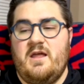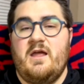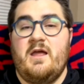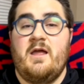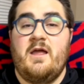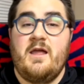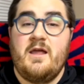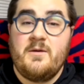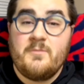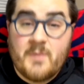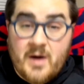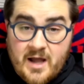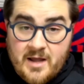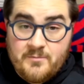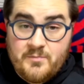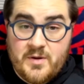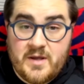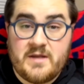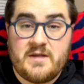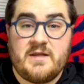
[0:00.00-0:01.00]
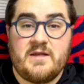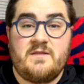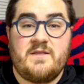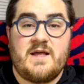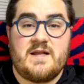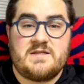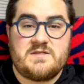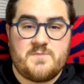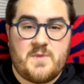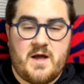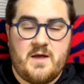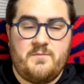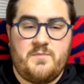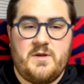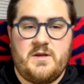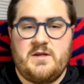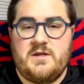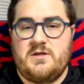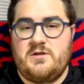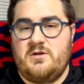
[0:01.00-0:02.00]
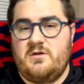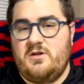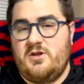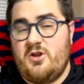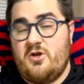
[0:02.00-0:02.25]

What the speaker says: In my opinion, that's my opinion.